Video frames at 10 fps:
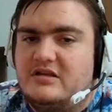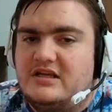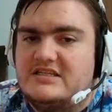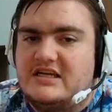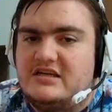
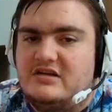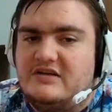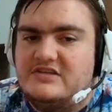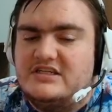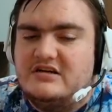Like I said, you could
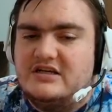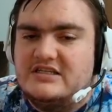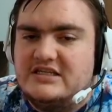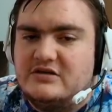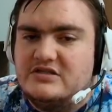have a
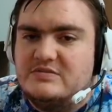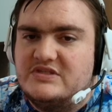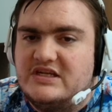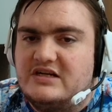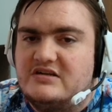staircase that goes
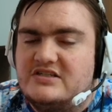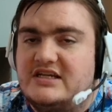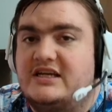upstairs,